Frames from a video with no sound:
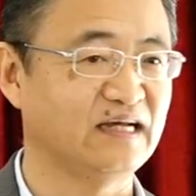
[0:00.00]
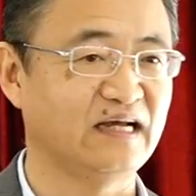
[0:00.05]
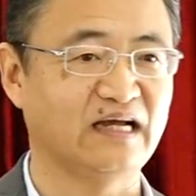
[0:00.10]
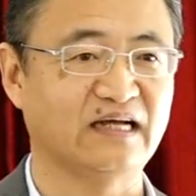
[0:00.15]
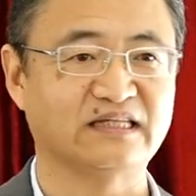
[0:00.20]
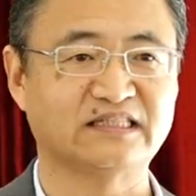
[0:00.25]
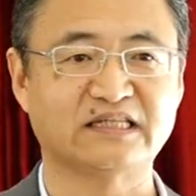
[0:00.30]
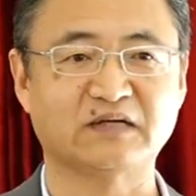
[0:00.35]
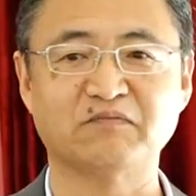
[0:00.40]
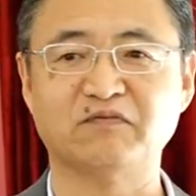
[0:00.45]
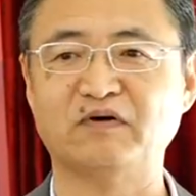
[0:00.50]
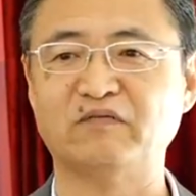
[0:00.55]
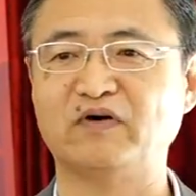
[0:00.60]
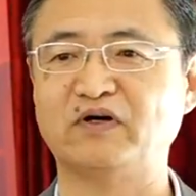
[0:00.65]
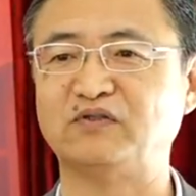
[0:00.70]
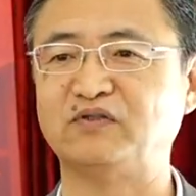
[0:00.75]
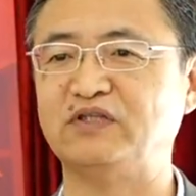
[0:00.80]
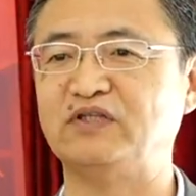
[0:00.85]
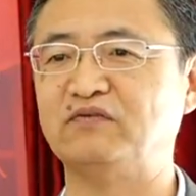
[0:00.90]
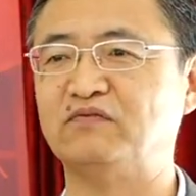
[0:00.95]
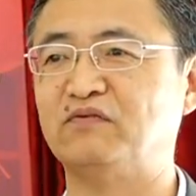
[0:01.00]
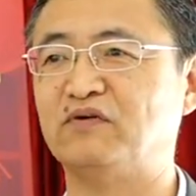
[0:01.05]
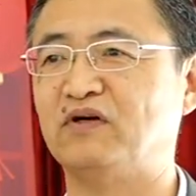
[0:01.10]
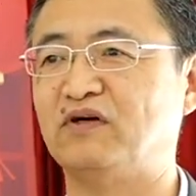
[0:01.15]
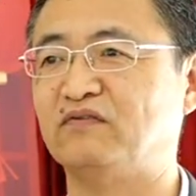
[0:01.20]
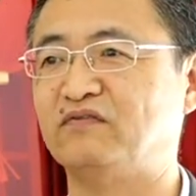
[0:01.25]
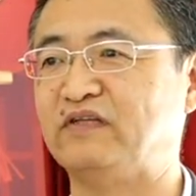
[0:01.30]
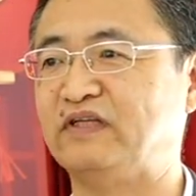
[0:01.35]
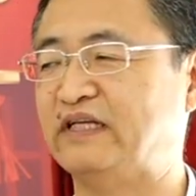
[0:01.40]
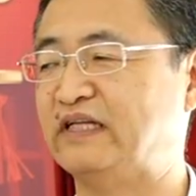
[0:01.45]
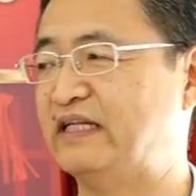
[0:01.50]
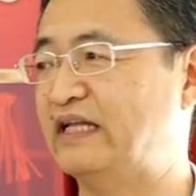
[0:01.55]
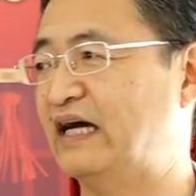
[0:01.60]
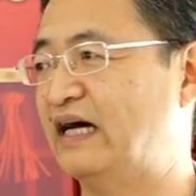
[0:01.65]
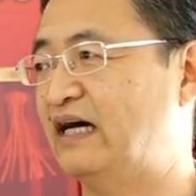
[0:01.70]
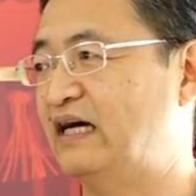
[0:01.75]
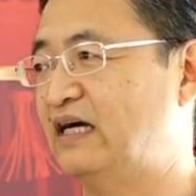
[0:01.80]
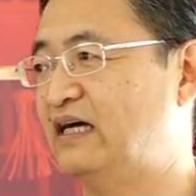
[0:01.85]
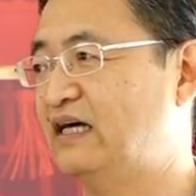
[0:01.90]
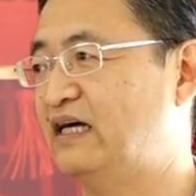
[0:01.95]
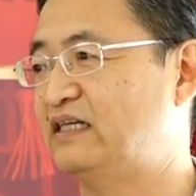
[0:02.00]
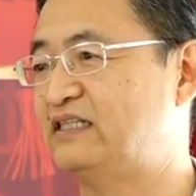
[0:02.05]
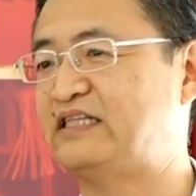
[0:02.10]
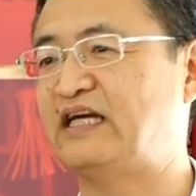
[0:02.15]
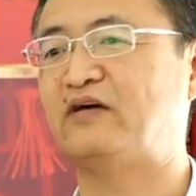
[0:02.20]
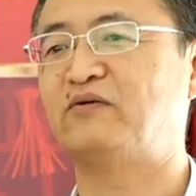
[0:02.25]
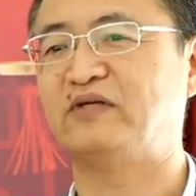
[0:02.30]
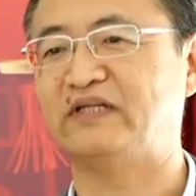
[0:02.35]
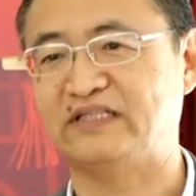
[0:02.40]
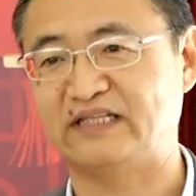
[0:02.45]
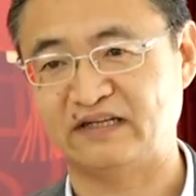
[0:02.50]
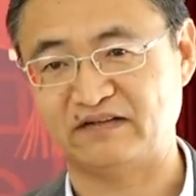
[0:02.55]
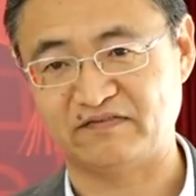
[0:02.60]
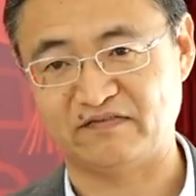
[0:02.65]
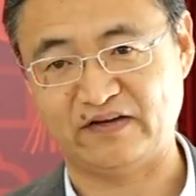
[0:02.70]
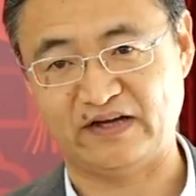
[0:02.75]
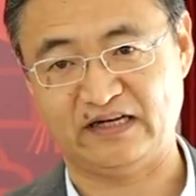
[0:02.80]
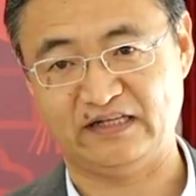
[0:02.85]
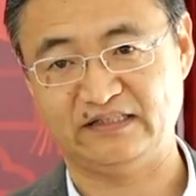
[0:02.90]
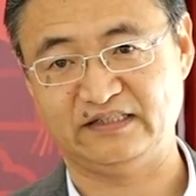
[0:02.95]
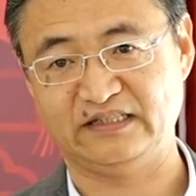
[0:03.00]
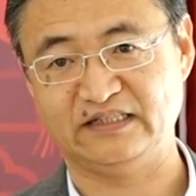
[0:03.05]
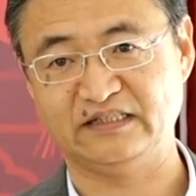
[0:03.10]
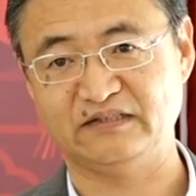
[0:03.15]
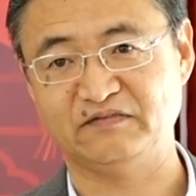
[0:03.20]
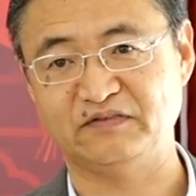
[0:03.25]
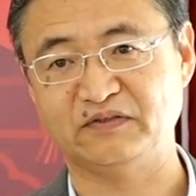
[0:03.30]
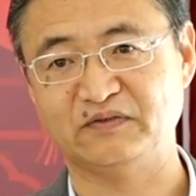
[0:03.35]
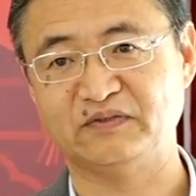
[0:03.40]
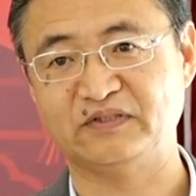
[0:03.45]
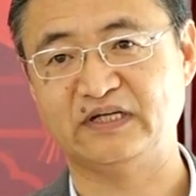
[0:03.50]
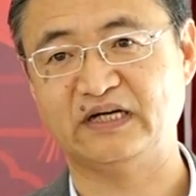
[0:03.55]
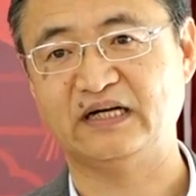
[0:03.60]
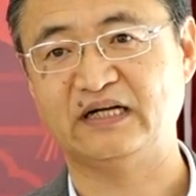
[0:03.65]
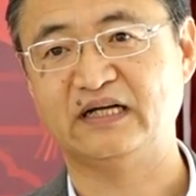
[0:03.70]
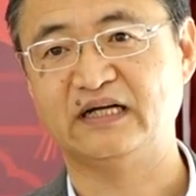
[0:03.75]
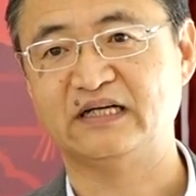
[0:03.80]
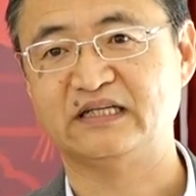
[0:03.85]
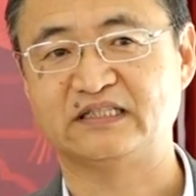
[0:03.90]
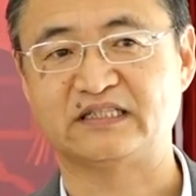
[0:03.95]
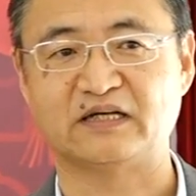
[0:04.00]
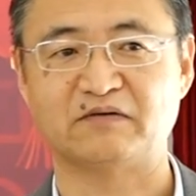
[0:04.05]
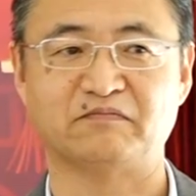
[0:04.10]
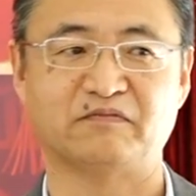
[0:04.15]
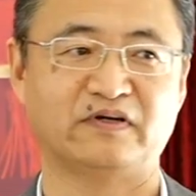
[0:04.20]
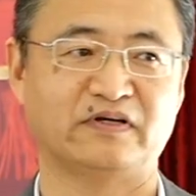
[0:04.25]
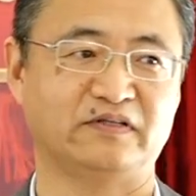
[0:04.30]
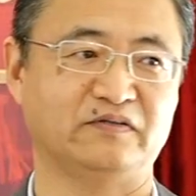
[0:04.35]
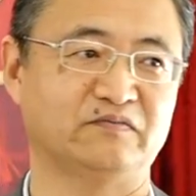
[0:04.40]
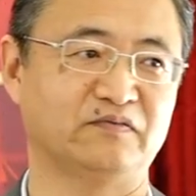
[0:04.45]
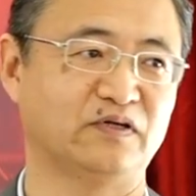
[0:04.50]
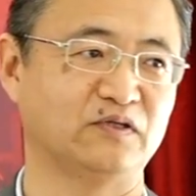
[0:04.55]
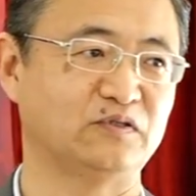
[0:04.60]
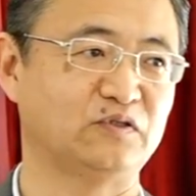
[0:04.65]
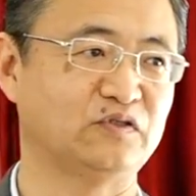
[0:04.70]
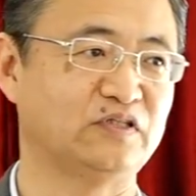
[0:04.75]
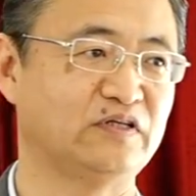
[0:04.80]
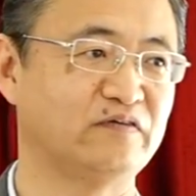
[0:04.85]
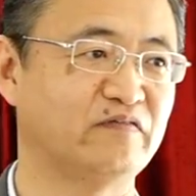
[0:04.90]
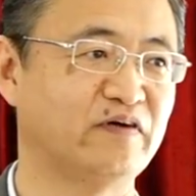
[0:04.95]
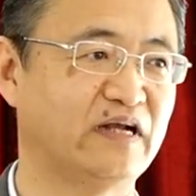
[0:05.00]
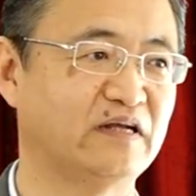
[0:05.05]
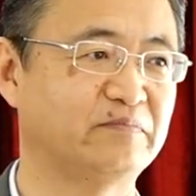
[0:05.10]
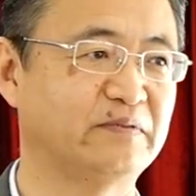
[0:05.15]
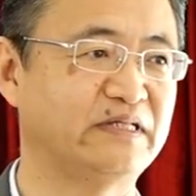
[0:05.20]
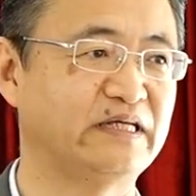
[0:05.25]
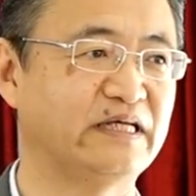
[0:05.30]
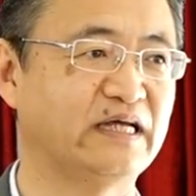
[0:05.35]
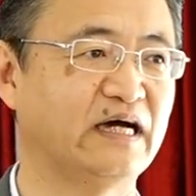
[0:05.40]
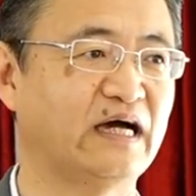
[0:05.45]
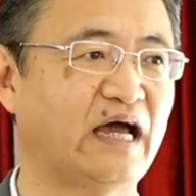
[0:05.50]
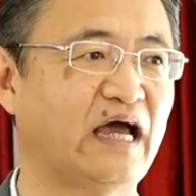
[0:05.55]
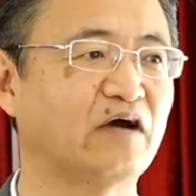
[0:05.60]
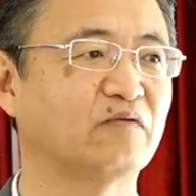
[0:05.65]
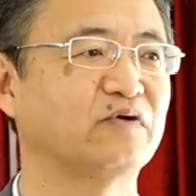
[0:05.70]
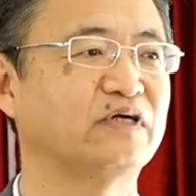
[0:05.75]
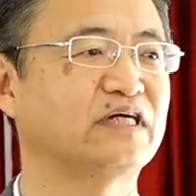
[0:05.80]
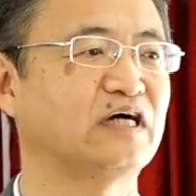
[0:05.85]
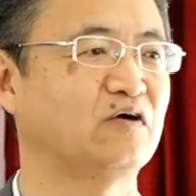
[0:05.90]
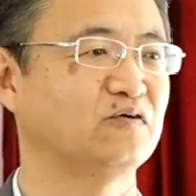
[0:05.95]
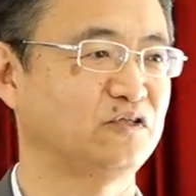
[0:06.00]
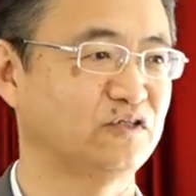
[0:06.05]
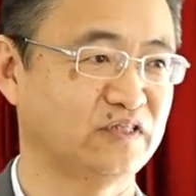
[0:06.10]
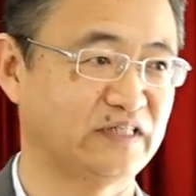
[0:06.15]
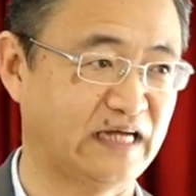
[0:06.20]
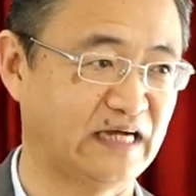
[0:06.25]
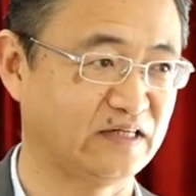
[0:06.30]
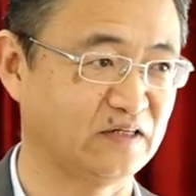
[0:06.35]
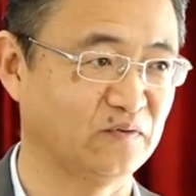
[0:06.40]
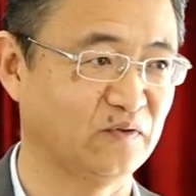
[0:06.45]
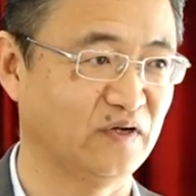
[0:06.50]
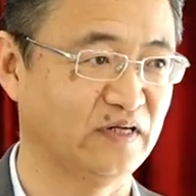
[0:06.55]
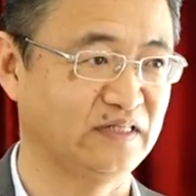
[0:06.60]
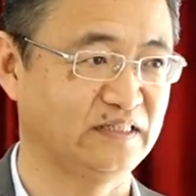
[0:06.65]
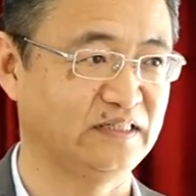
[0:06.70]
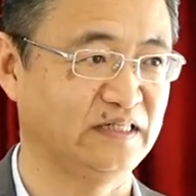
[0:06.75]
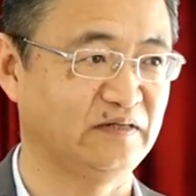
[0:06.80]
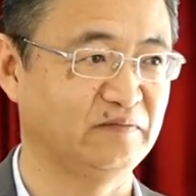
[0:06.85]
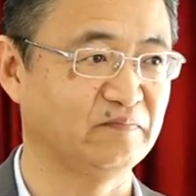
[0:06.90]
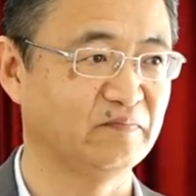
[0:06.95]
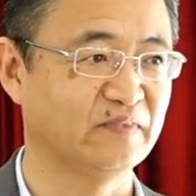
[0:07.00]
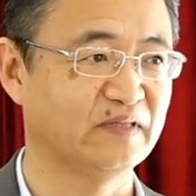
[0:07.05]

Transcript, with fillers: Uh, someone want to involve in uh, charity affairs in the future. Someone want to develop the uh, agriculture technology.